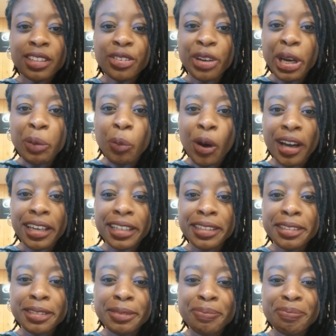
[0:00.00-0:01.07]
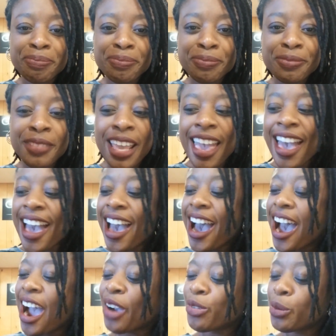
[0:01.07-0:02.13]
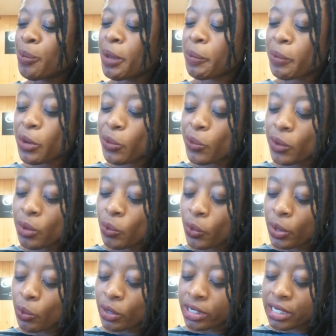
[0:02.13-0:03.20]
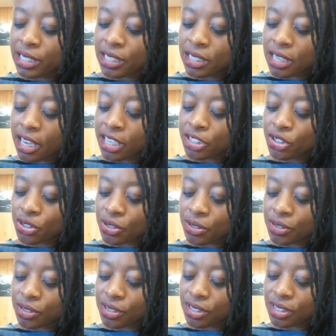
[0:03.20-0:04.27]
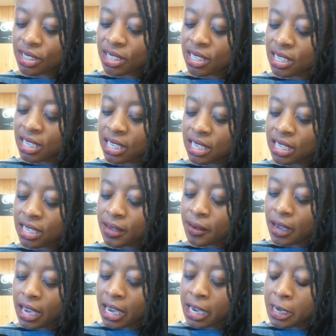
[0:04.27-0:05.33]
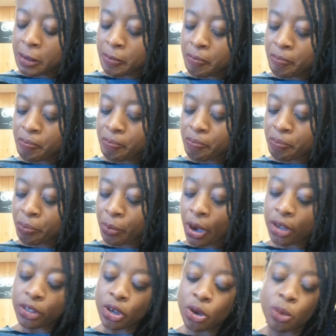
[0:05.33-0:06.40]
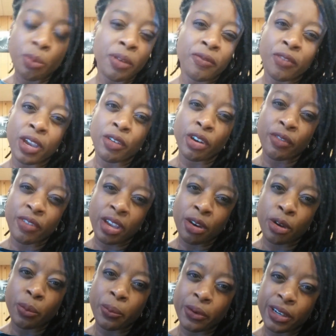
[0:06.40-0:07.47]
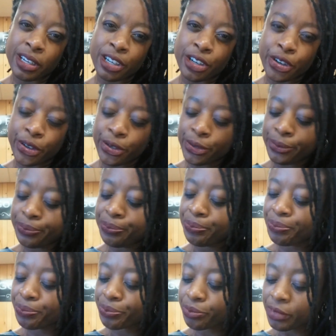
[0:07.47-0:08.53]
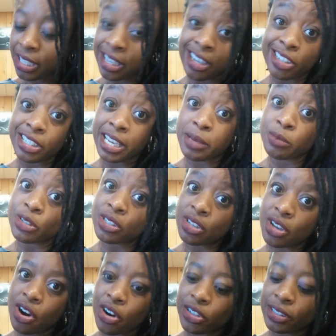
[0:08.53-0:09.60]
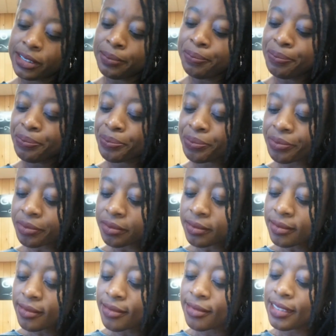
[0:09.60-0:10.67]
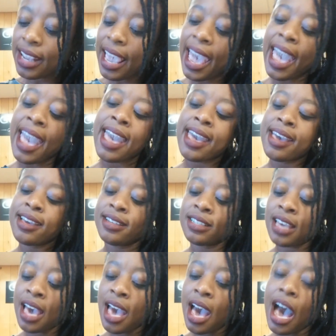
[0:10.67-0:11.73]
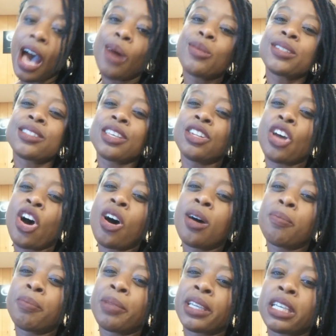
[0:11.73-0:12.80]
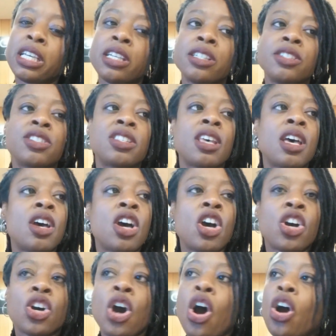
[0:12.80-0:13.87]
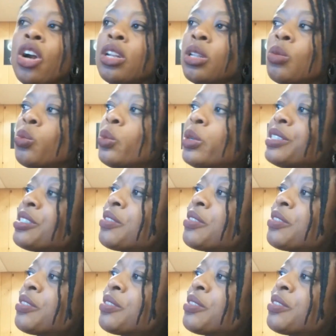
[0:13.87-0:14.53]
Ray White. I remember when we were teenagers, he brought home a very, very pretty girl, and her name was Carla. And I was in awe because Carla was